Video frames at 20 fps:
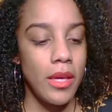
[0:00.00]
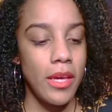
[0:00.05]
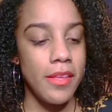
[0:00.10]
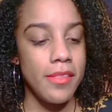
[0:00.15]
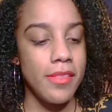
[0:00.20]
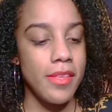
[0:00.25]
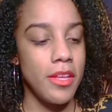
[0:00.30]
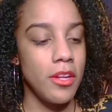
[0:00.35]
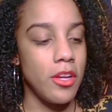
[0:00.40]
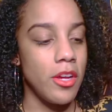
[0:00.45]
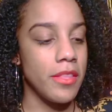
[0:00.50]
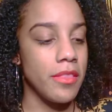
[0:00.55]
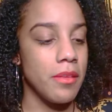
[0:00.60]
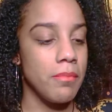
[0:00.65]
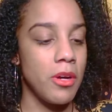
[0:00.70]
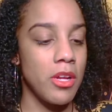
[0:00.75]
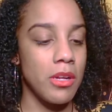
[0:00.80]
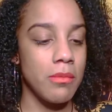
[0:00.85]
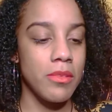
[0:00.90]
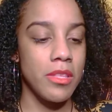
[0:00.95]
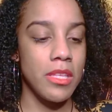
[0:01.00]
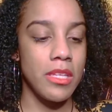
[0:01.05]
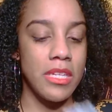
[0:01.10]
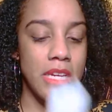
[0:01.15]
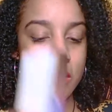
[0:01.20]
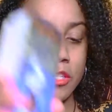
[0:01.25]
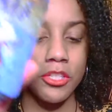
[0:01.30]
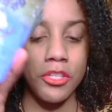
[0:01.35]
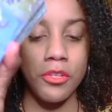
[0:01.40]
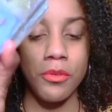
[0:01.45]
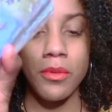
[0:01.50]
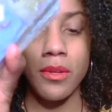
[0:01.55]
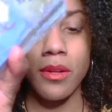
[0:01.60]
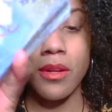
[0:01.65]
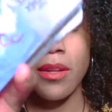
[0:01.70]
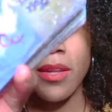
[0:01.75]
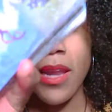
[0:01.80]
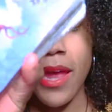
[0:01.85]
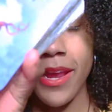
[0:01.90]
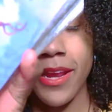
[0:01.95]
And then at the bottom of the deck, too,
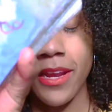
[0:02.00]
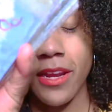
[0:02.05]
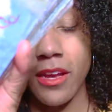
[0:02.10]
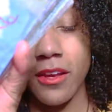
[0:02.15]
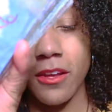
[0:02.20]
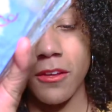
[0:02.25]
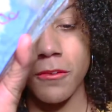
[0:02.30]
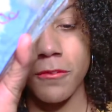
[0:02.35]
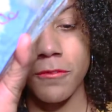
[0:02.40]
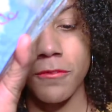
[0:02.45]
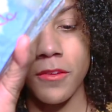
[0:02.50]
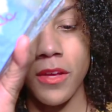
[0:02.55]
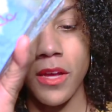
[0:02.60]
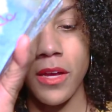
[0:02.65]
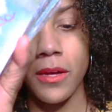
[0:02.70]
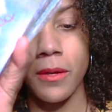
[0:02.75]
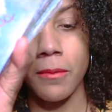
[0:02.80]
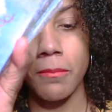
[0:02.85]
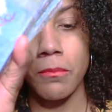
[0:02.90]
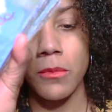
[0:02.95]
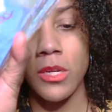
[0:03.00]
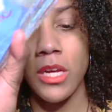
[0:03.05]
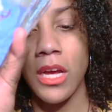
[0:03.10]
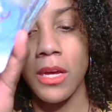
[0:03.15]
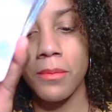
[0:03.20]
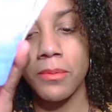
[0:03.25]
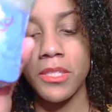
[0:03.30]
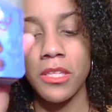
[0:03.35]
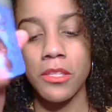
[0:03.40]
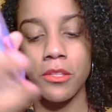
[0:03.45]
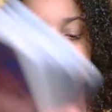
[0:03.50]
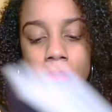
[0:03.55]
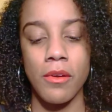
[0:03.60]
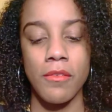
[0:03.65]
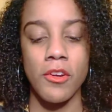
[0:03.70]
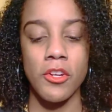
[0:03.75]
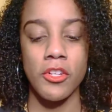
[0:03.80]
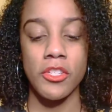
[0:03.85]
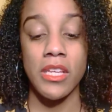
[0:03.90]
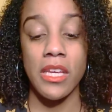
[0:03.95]
Knight of um, Cups in the
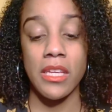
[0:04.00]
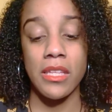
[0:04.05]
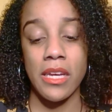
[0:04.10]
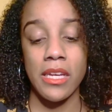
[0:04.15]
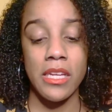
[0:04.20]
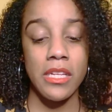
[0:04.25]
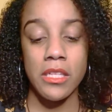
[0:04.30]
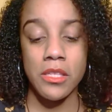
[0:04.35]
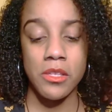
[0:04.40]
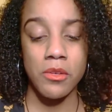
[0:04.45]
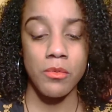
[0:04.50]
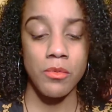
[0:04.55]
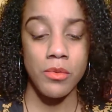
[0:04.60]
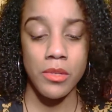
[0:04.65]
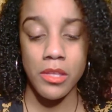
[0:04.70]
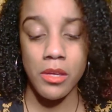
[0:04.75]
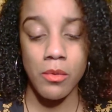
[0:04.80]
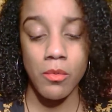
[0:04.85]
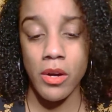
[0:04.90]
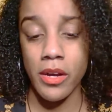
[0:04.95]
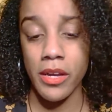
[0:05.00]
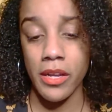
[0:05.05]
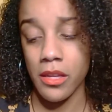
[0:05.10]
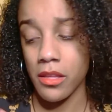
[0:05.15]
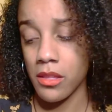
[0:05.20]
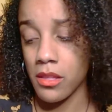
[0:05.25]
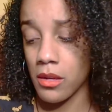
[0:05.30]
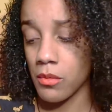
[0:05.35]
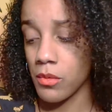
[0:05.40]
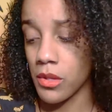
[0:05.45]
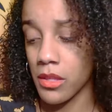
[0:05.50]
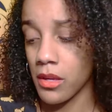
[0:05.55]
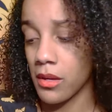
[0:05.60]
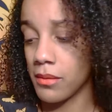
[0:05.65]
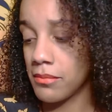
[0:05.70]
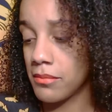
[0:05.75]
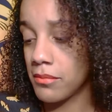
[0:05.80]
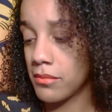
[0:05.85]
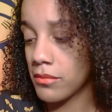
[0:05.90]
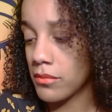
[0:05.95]
River saying that he doesn't really want anything with
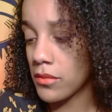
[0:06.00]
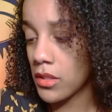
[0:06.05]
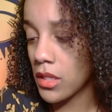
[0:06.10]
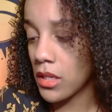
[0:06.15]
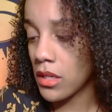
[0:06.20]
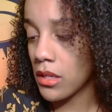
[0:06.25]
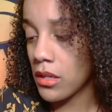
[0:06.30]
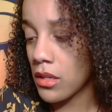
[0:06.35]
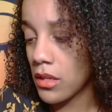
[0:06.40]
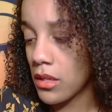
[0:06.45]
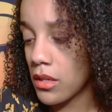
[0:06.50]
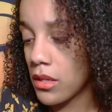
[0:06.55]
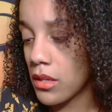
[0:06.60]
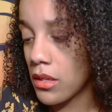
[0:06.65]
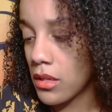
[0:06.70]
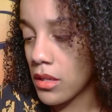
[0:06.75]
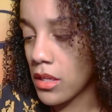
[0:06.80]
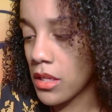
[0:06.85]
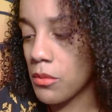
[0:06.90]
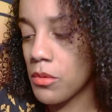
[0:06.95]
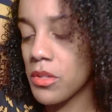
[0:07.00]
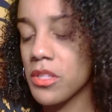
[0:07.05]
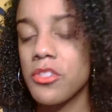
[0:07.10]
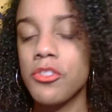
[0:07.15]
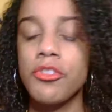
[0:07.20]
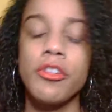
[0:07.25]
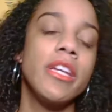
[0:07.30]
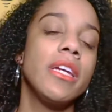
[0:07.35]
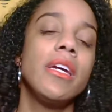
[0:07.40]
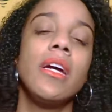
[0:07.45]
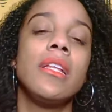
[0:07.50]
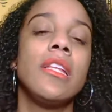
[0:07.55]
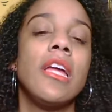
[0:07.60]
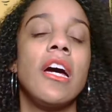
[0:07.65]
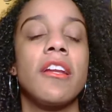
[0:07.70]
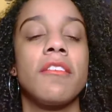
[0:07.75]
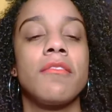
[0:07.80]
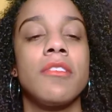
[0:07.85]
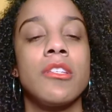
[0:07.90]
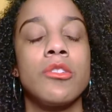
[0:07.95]
them he would treat a
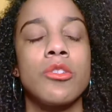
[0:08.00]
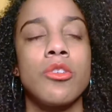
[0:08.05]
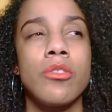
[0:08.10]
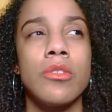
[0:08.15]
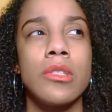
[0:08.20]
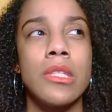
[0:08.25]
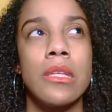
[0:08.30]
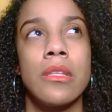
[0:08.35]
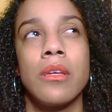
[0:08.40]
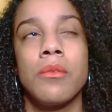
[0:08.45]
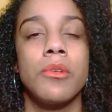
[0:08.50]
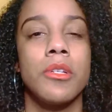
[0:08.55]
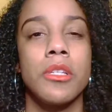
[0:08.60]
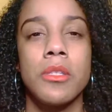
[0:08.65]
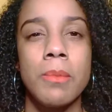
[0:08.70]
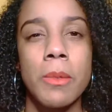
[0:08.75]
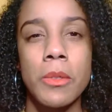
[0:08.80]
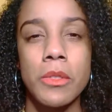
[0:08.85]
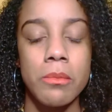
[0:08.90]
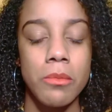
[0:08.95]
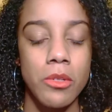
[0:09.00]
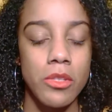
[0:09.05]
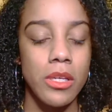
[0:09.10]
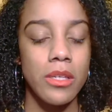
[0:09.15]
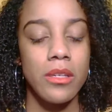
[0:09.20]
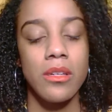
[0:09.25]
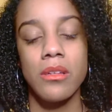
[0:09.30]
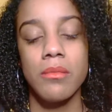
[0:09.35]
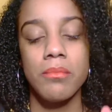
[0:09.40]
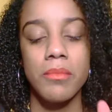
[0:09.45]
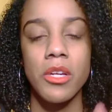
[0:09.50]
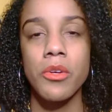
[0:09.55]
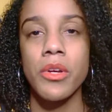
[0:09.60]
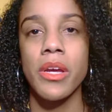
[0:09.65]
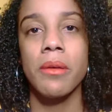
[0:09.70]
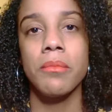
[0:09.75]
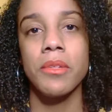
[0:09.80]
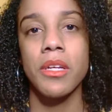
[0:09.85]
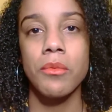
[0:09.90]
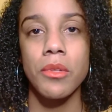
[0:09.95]
lot of these girls like they were disposable. Like, um, oh,
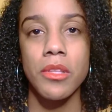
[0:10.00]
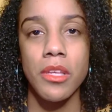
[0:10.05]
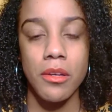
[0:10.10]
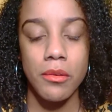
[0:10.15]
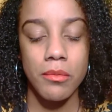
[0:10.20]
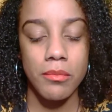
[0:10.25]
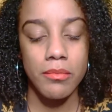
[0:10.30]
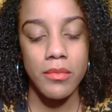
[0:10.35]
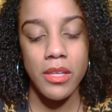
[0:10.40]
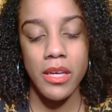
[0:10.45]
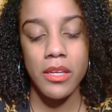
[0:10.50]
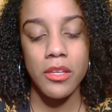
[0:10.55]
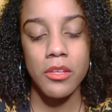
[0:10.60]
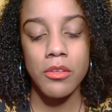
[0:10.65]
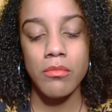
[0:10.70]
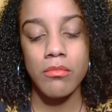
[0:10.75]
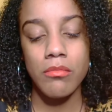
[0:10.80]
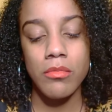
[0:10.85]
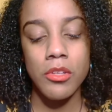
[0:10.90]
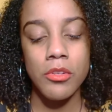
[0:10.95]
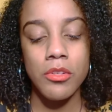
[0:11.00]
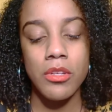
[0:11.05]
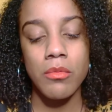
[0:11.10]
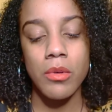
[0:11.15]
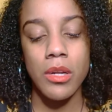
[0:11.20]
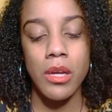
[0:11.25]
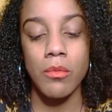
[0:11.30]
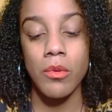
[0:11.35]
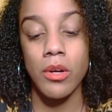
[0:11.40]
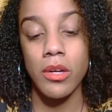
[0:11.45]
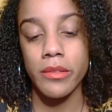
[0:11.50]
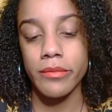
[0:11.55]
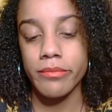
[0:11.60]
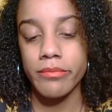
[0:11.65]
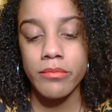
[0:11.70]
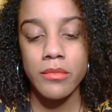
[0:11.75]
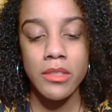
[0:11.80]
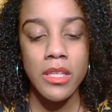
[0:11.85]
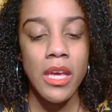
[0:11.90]
okay, I'm done with you. Like, you did what I want.